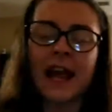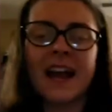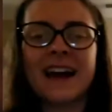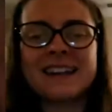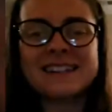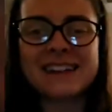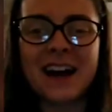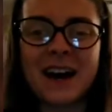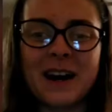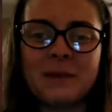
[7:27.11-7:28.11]
And
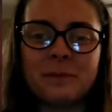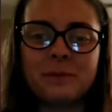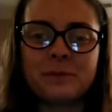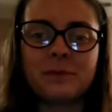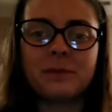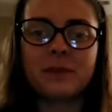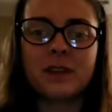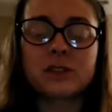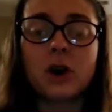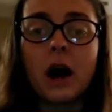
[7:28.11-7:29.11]

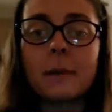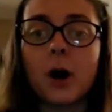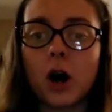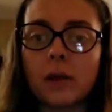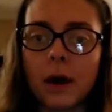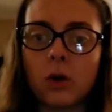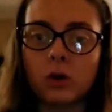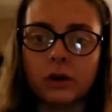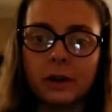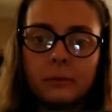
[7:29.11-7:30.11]
so I'm all about
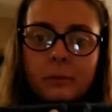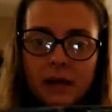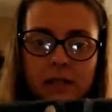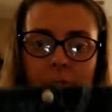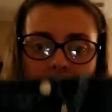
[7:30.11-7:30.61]
ordering basic